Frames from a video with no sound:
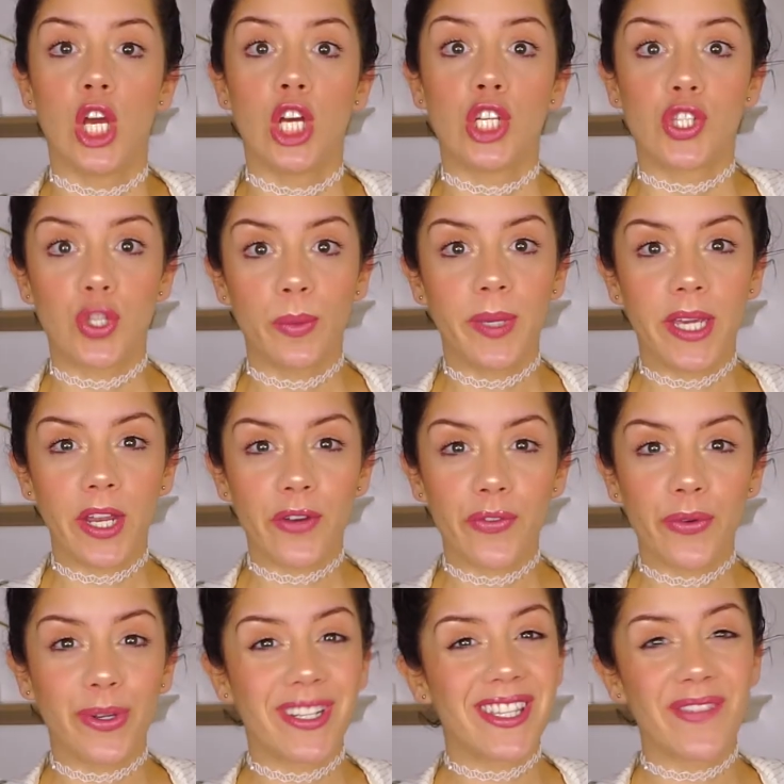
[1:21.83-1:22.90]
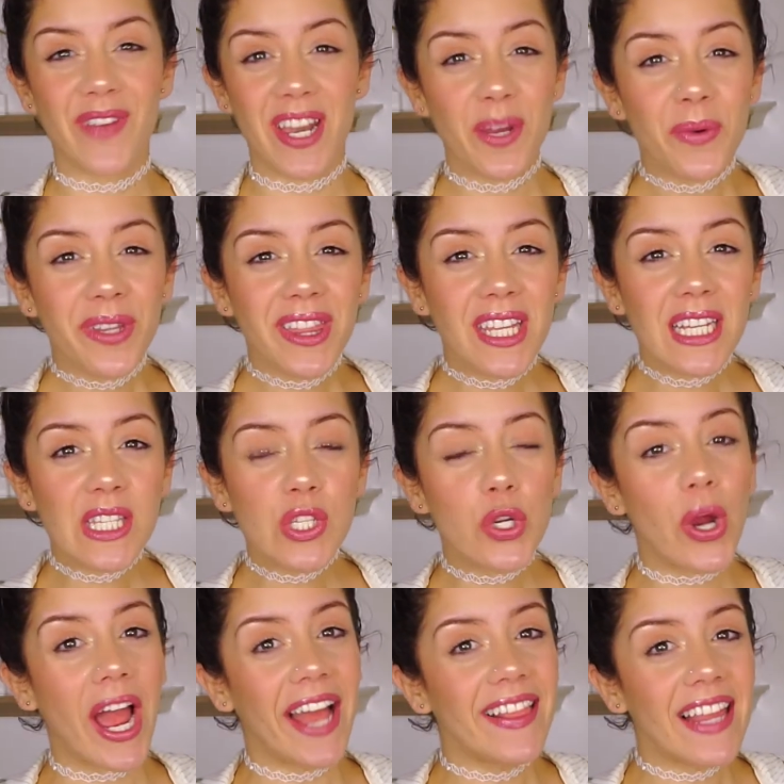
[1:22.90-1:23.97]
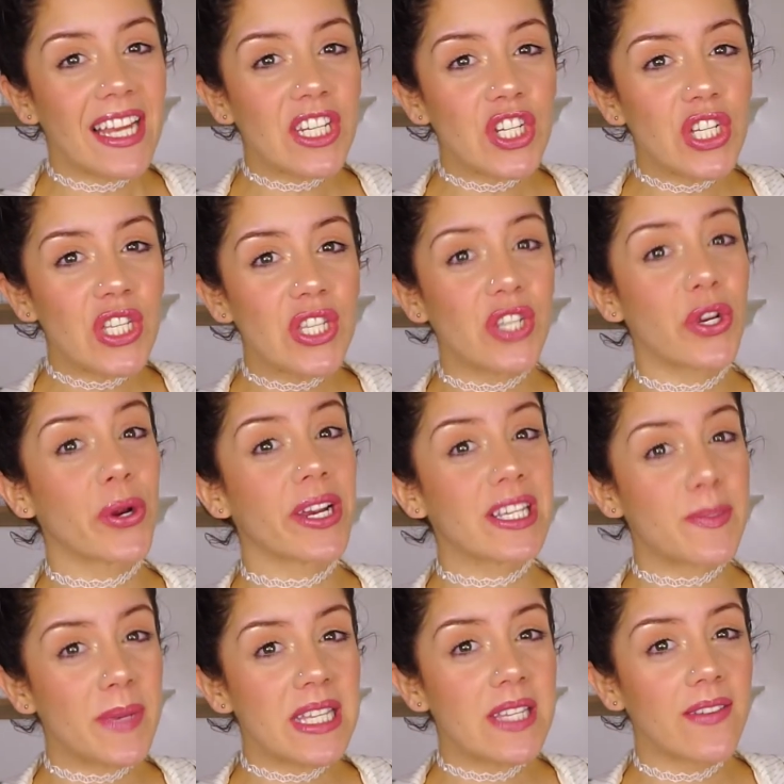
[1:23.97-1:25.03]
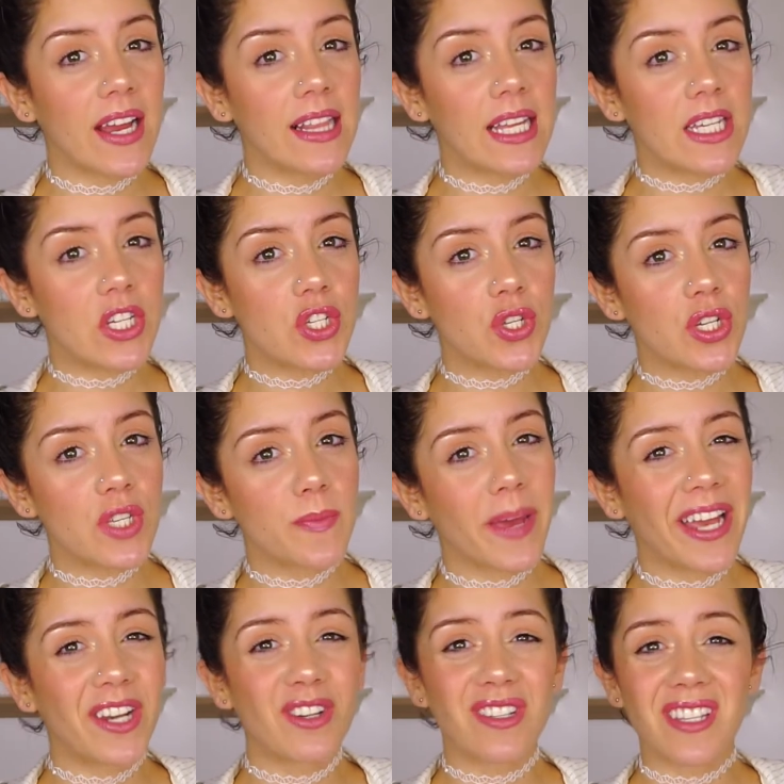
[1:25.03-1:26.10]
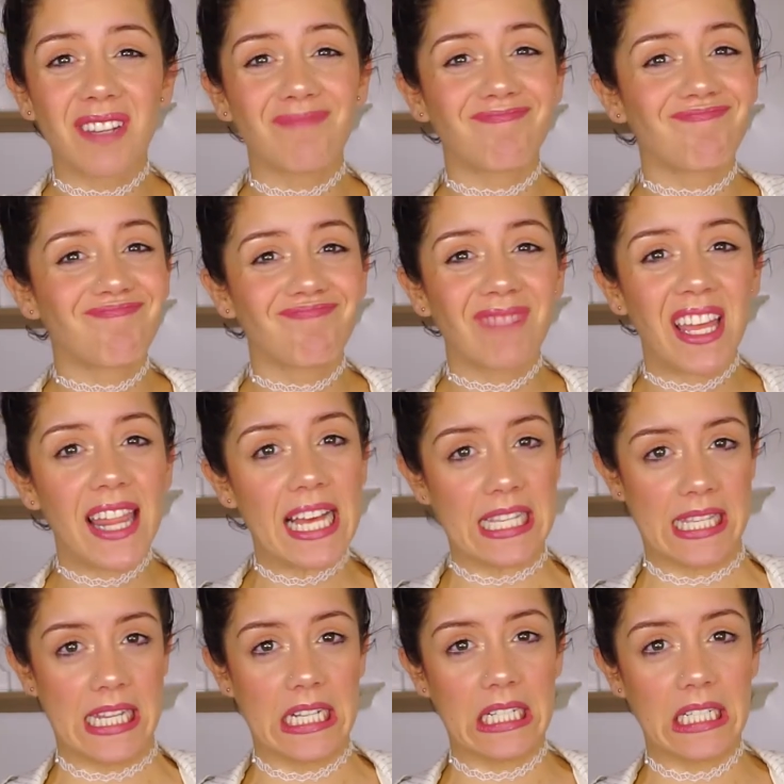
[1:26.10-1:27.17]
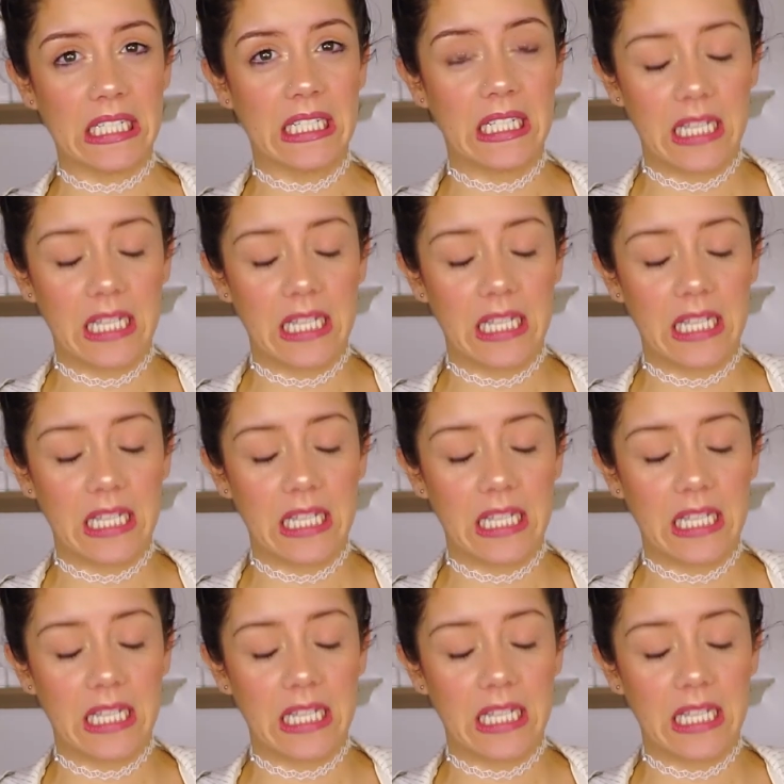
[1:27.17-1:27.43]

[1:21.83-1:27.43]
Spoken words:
So be careful, because if anyone thinks your eyelashes, your expensive eyelashes are spiders, then that's not good.